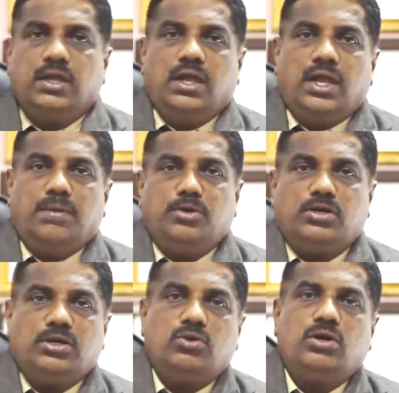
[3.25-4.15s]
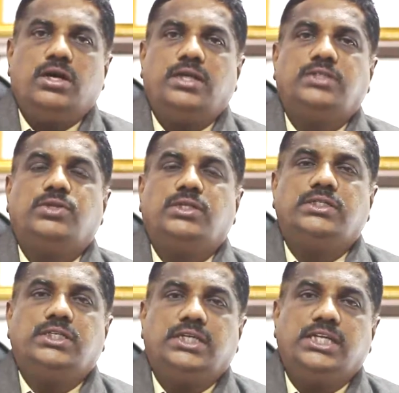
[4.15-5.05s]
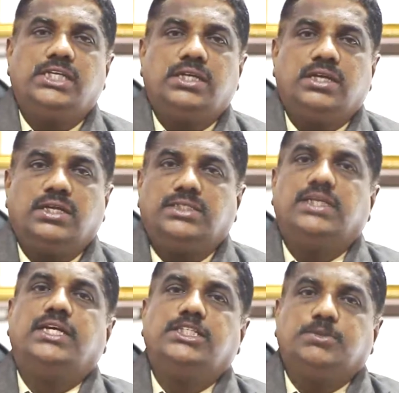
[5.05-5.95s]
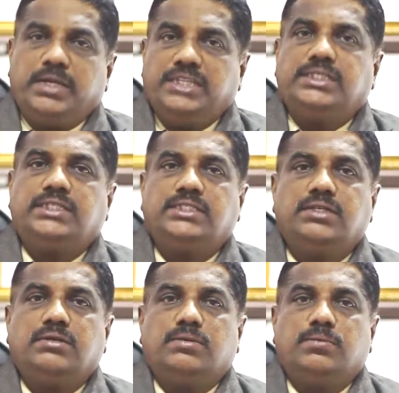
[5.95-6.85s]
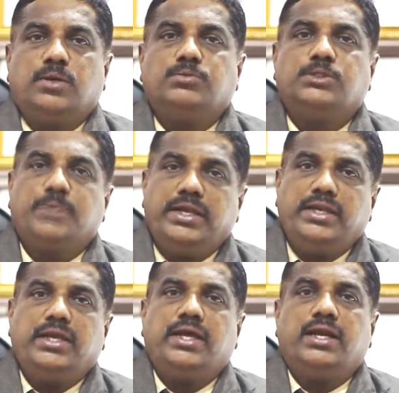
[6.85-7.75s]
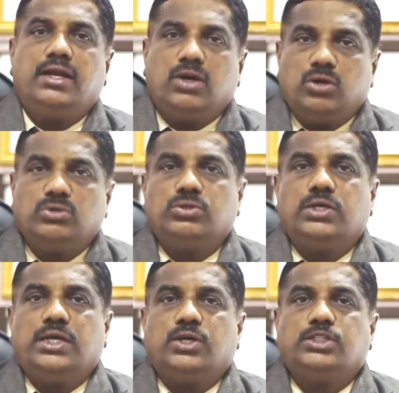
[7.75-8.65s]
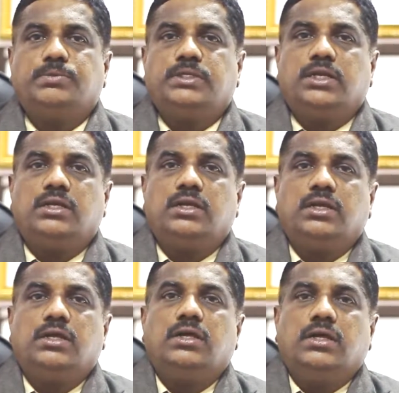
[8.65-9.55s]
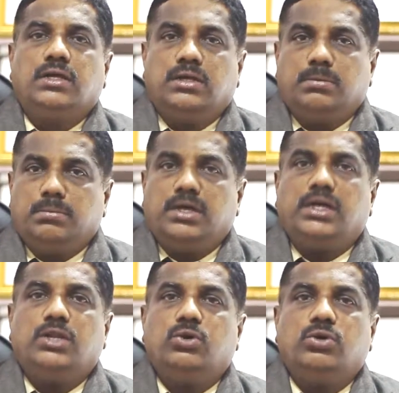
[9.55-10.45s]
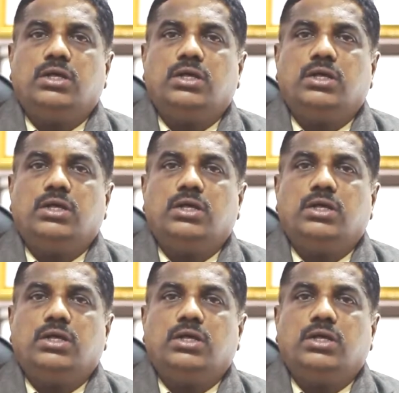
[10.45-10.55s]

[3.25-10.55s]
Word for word: I am Dr. Kodlady Surendra Shetty, Consultant Spine Surgeon from Spine Care and Ortho Care Hospital, Magadi Road,